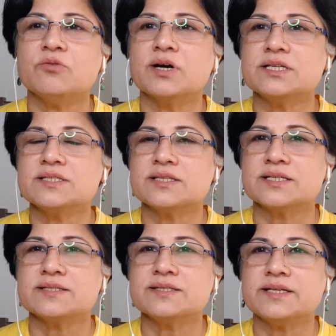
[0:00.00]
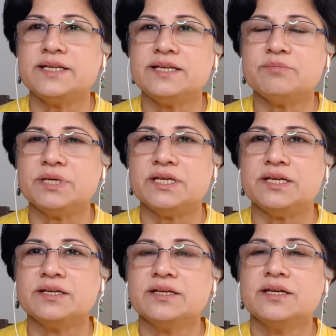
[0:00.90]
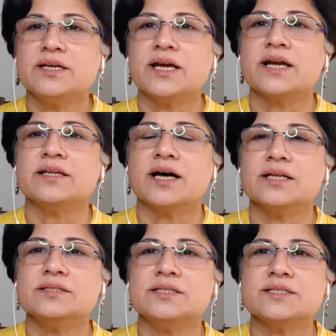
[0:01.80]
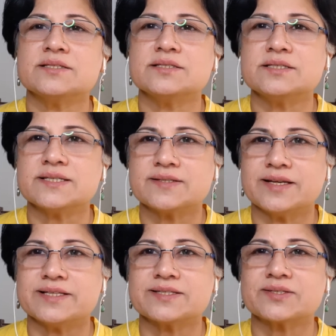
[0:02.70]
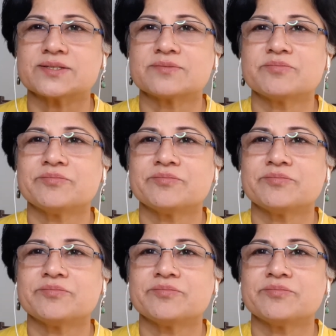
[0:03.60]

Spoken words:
One is that serene being and the other is the restless,